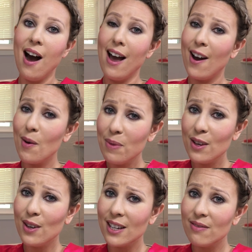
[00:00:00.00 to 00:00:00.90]
I hope that
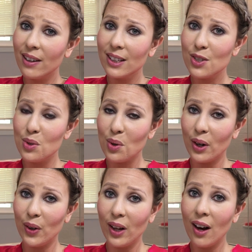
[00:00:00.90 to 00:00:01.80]
you guys found this
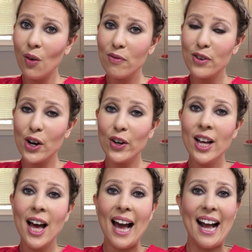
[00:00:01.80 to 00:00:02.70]
tutorial helpful,
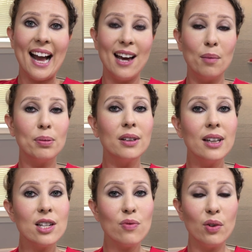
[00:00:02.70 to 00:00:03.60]
and
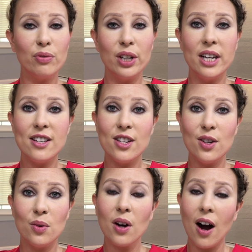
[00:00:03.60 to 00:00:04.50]
please feel free
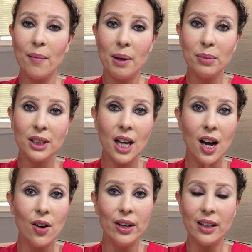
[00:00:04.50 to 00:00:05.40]
to comment
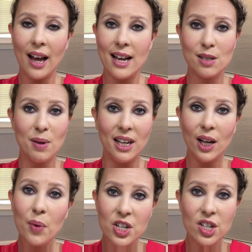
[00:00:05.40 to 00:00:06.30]
below and ask me any
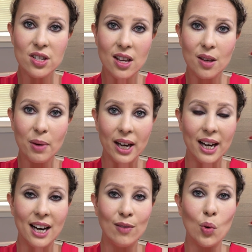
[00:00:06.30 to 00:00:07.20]
questions that you might
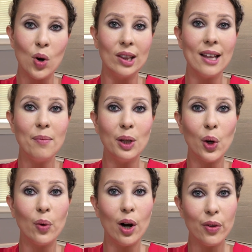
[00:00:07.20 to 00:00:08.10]
have, or let me
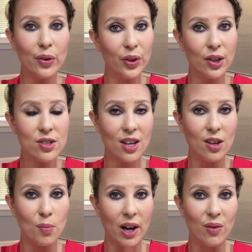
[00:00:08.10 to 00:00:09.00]
know other looks that
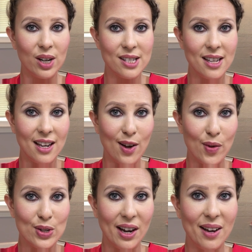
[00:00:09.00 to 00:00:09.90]
you might want to see
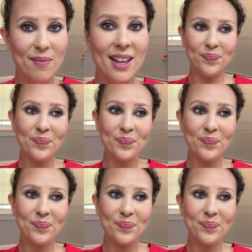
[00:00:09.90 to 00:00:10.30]
another time.